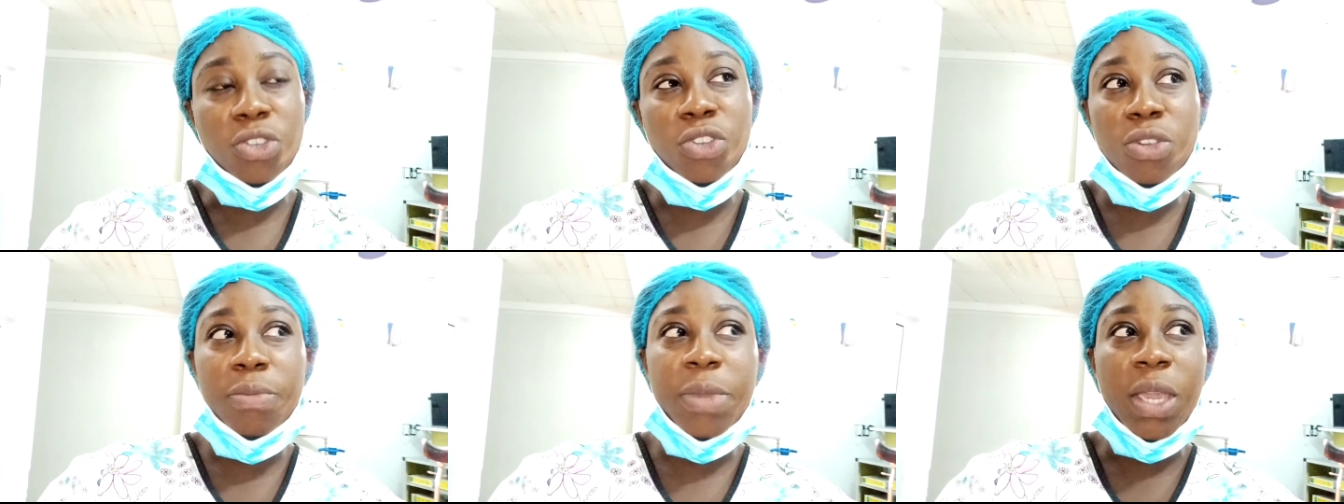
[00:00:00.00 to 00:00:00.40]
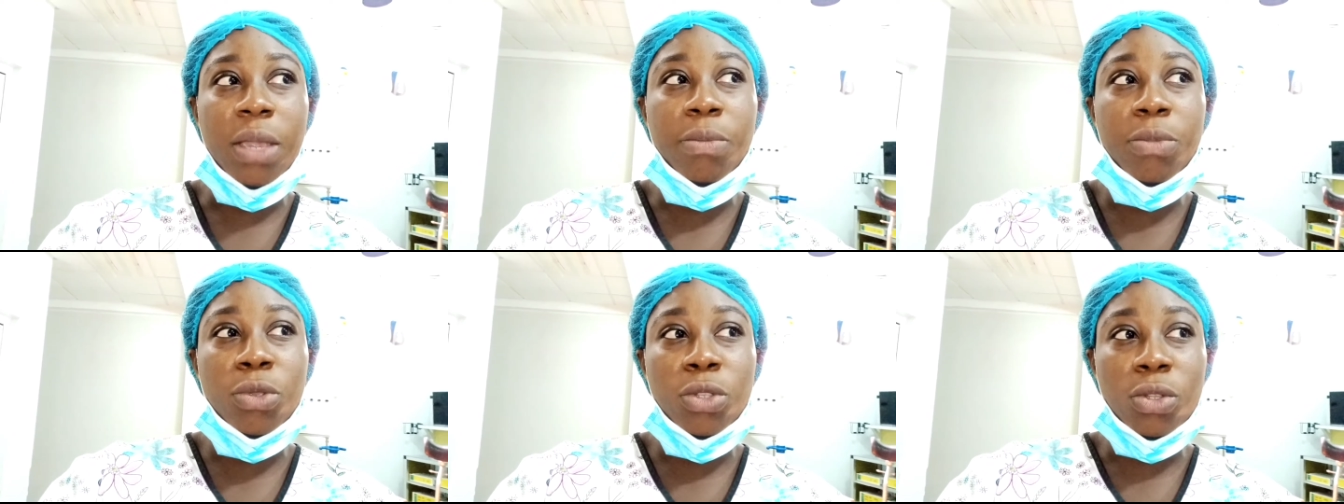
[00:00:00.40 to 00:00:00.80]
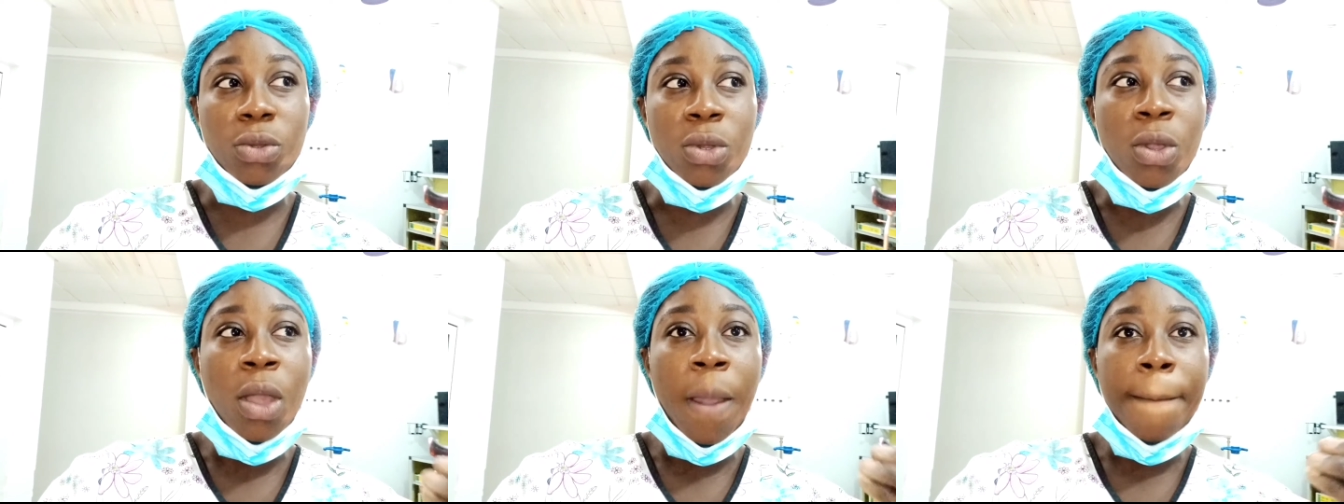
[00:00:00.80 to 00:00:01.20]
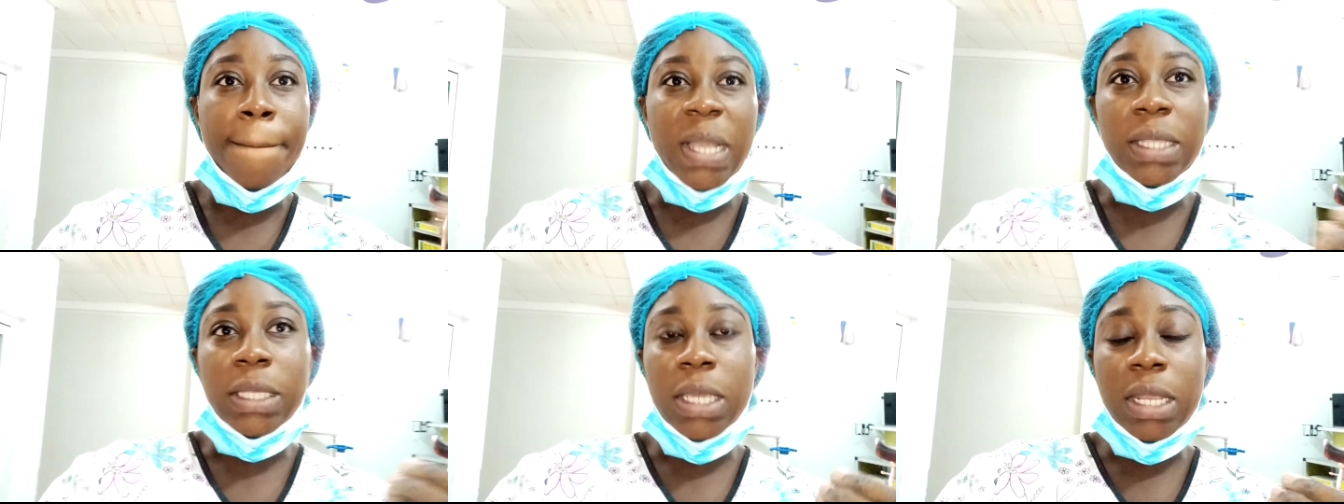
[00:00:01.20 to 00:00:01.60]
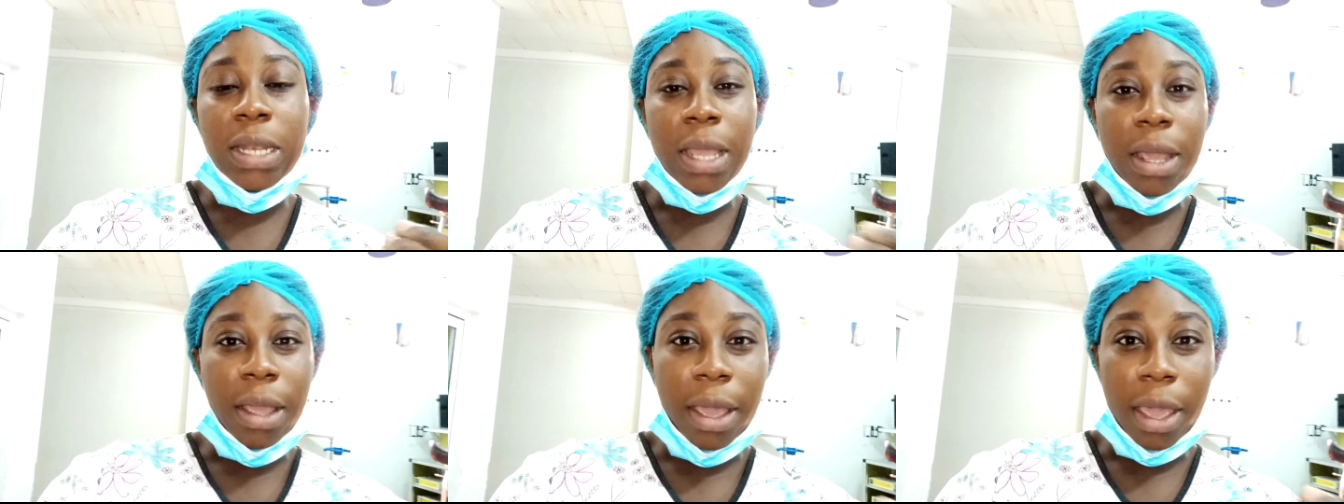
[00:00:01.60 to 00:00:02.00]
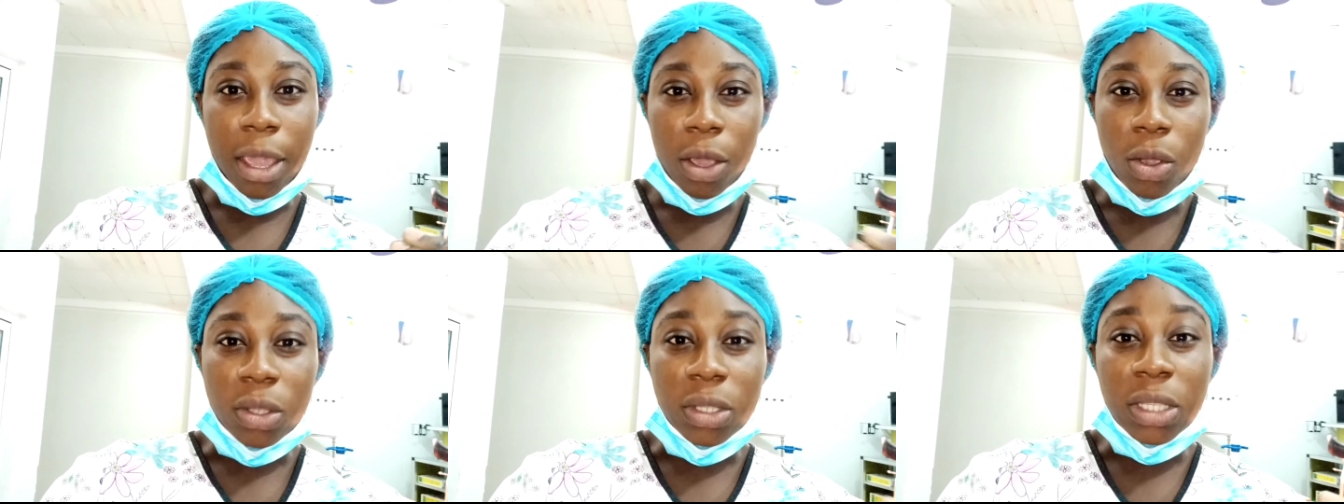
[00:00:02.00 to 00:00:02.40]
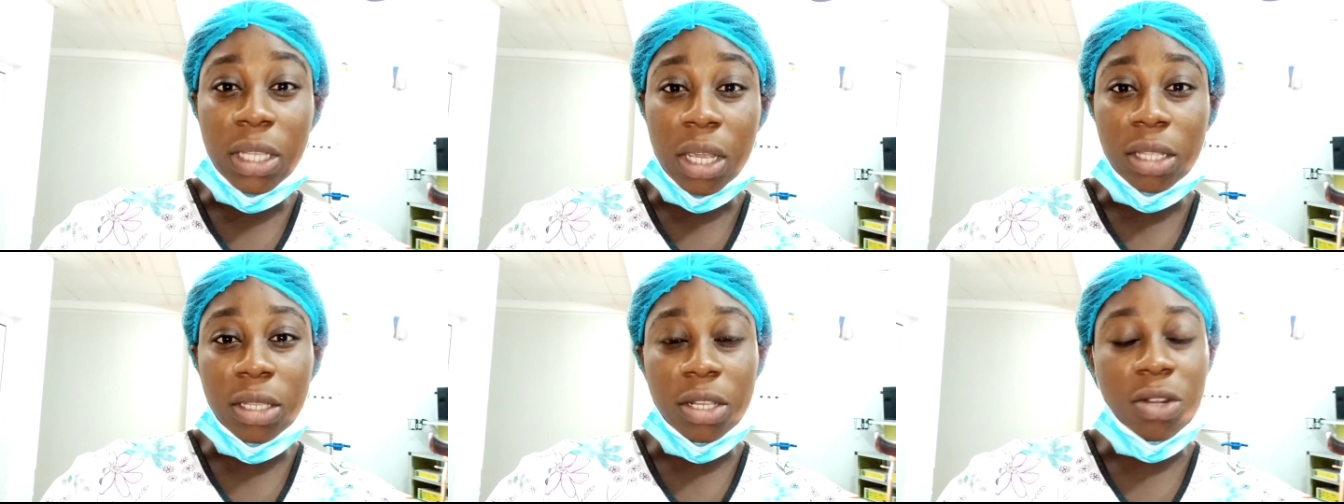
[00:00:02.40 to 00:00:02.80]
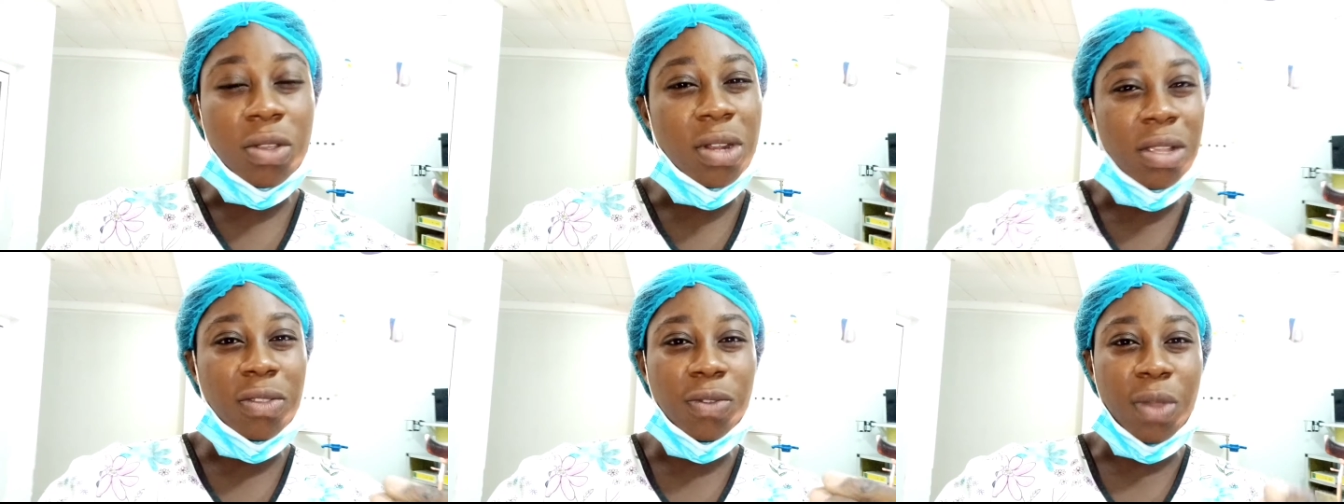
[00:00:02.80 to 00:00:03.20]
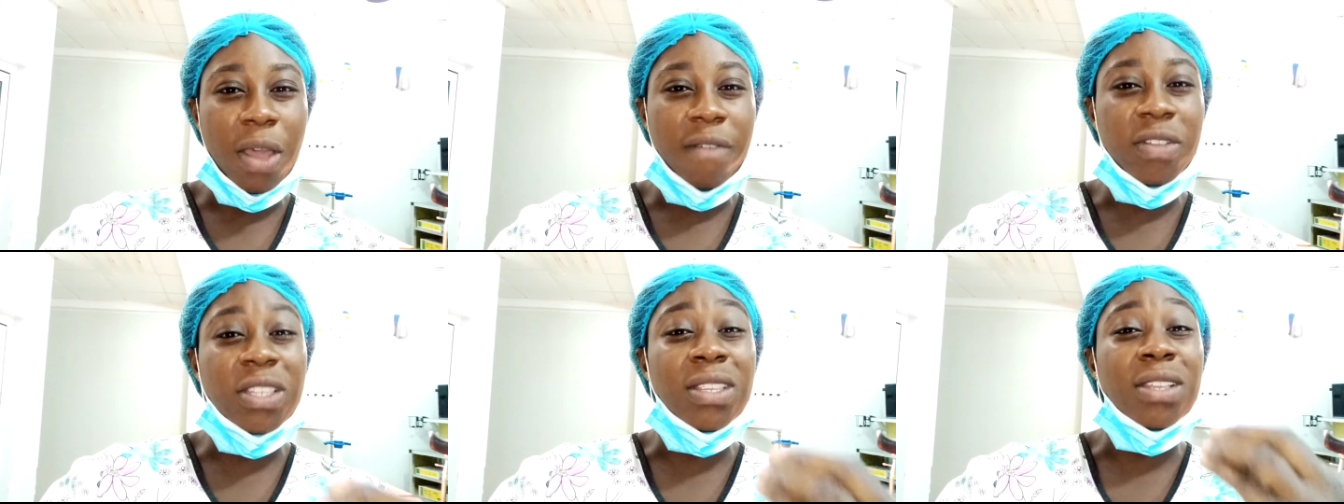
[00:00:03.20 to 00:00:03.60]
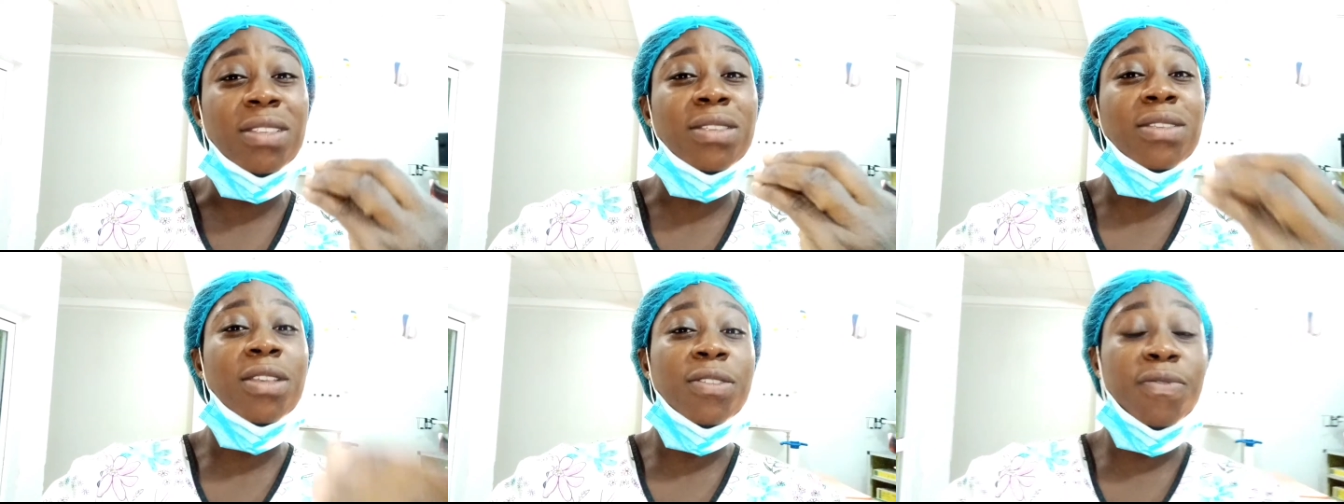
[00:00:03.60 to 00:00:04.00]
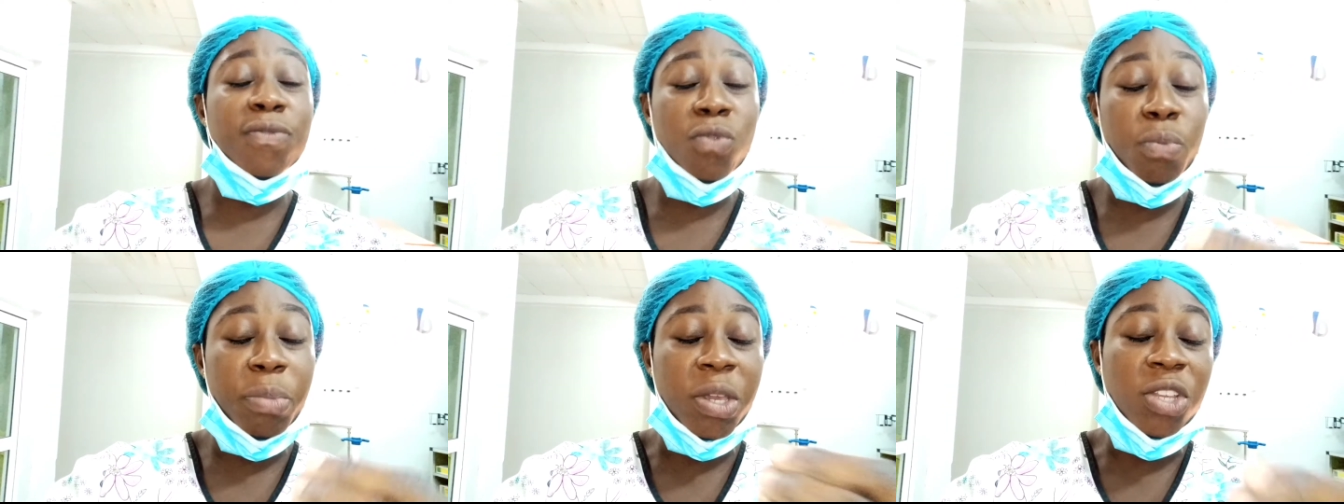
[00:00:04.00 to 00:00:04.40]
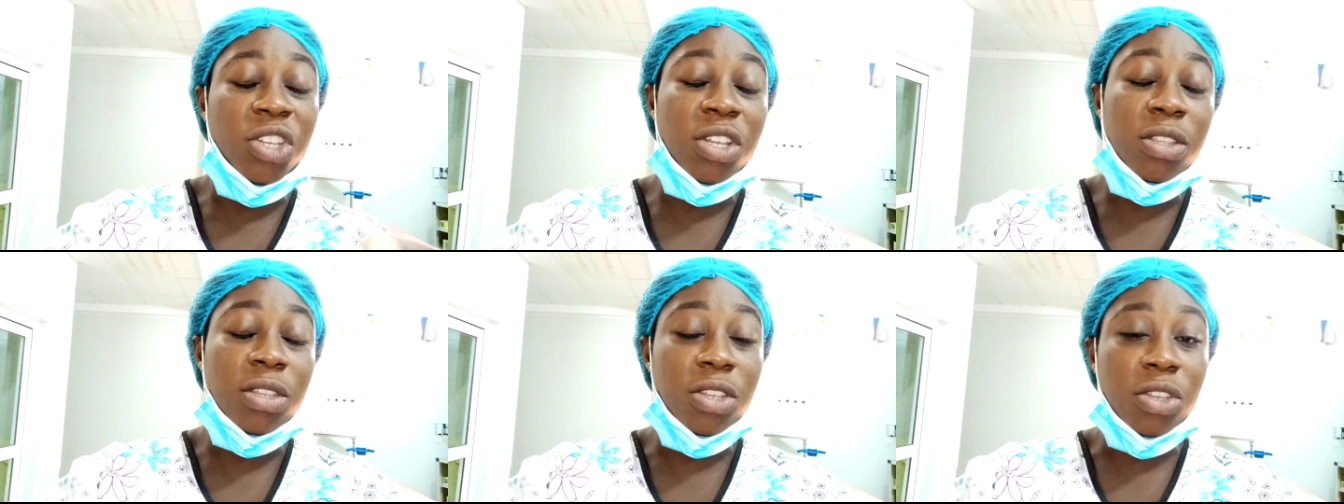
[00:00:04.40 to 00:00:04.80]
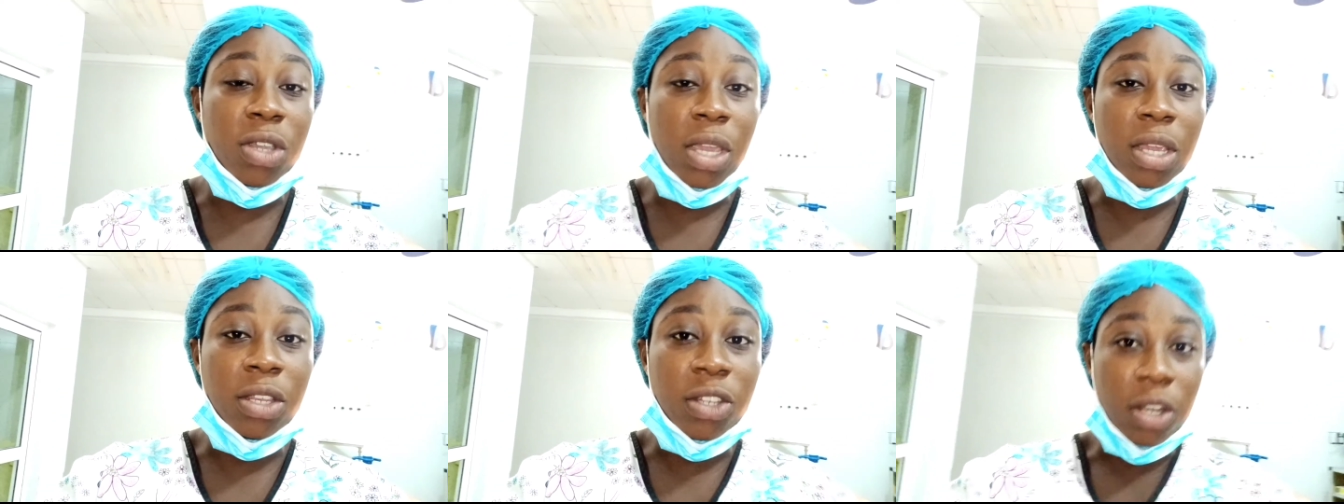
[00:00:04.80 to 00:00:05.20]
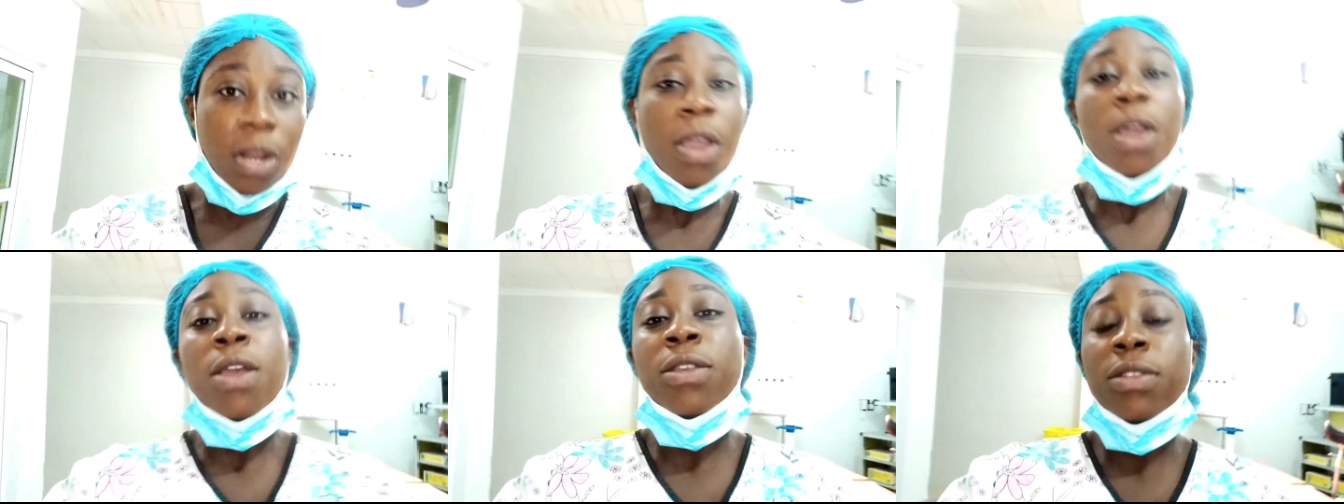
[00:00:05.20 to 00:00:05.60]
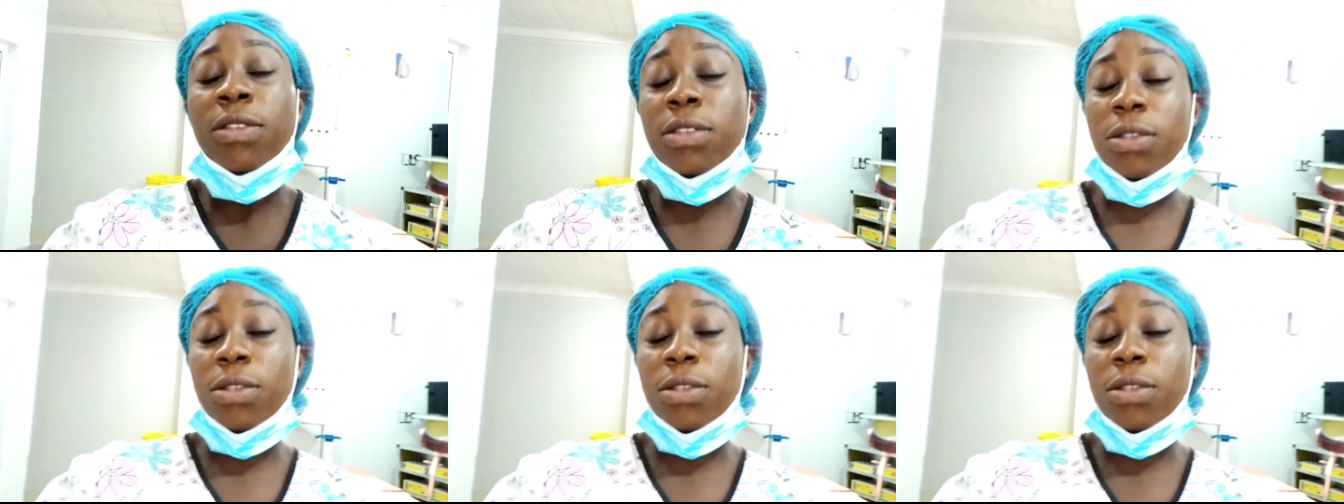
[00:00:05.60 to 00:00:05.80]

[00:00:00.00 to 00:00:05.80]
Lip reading: You should be able to maintain that eye contact in order to have a successful patient education.